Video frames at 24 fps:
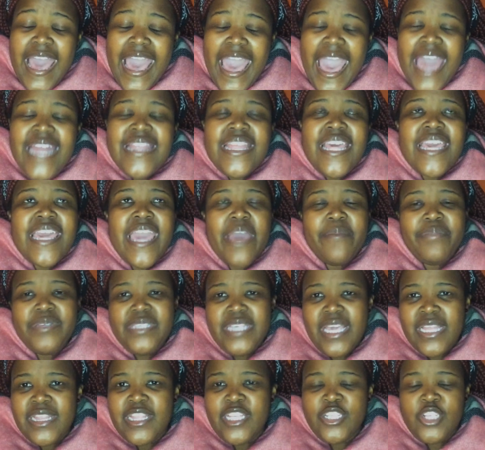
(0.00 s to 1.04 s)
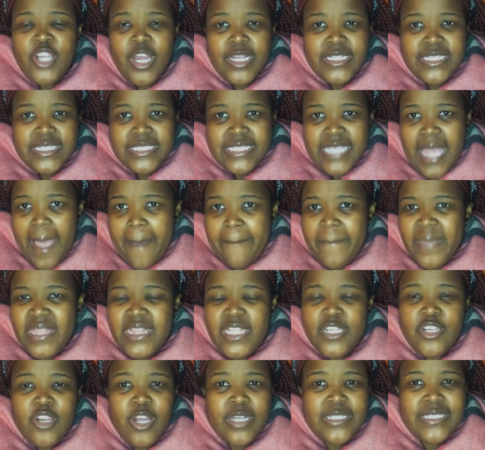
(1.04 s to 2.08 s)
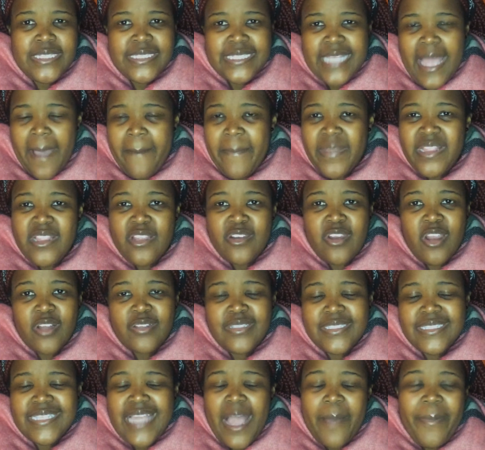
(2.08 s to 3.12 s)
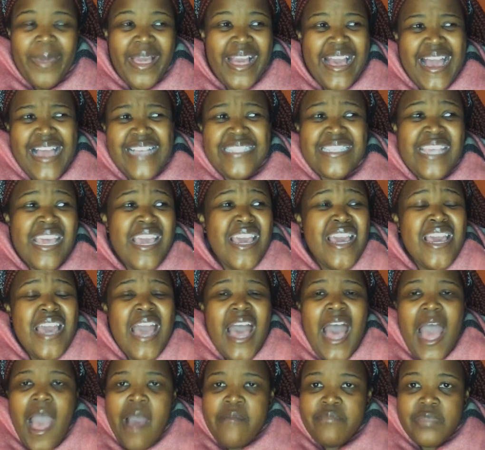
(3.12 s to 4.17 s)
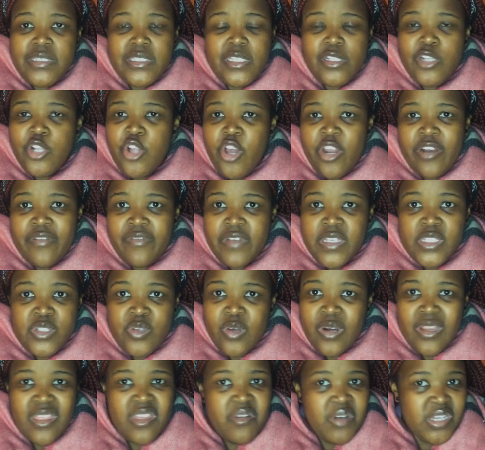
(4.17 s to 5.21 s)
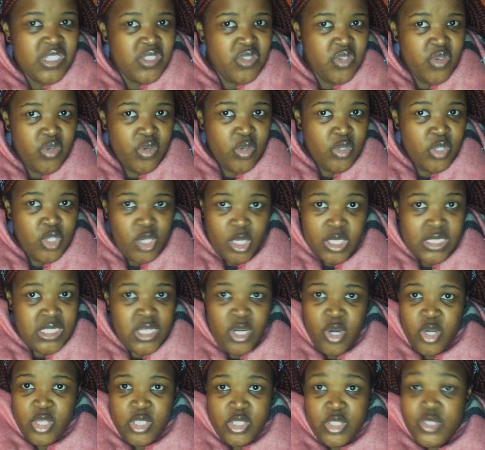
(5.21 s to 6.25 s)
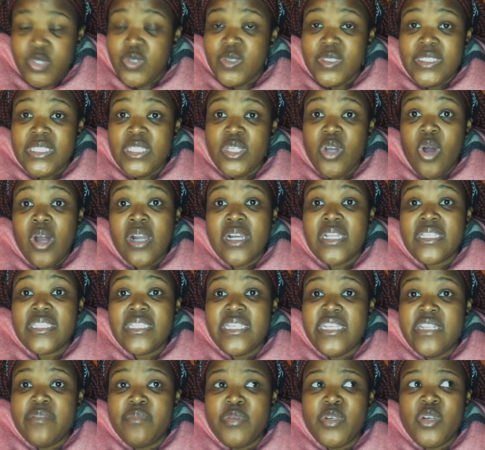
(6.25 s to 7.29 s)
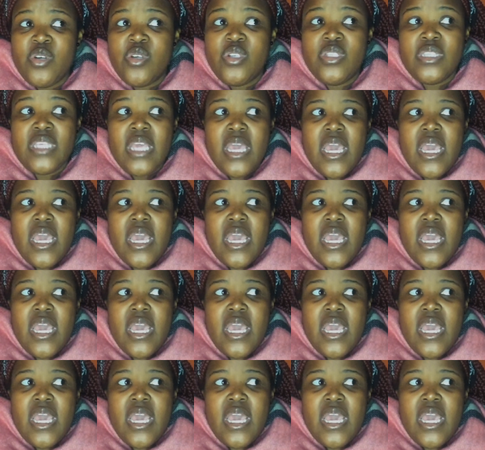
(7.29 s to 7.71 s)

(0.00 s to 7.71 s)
and they kept saying the doctor's coming, the doctor's coming, the doctor's coming. Guys, I'm still convinced that there was no doctor on duty, honestly, because